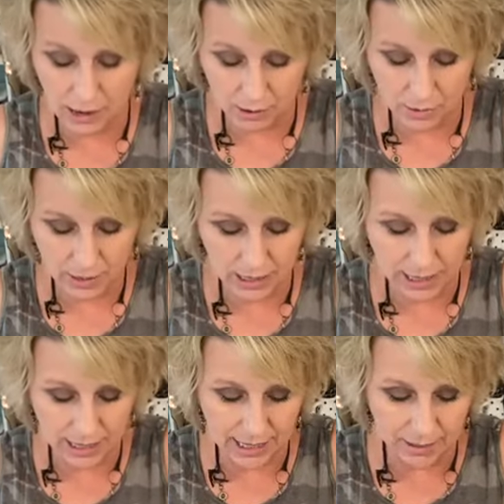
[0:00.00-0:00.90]
how we
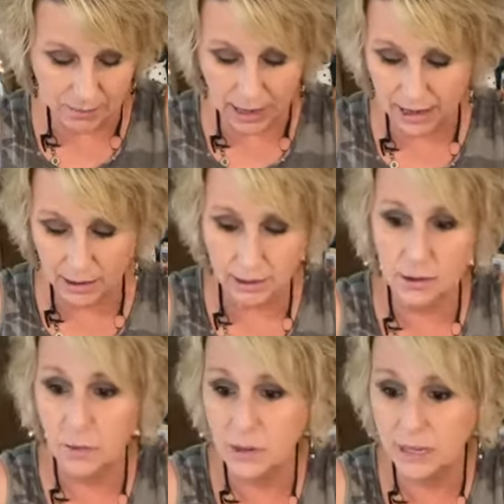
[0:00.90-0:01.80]
can get him back
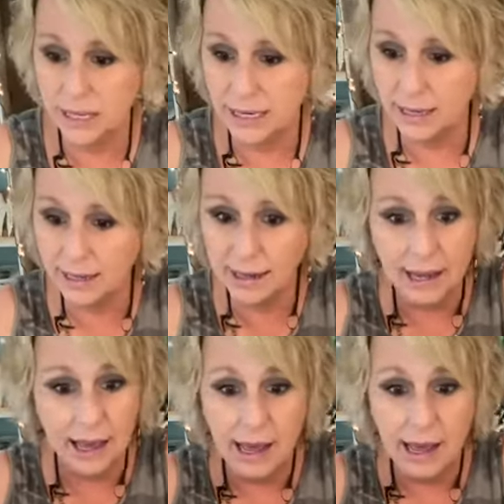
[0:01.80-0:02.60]
going again.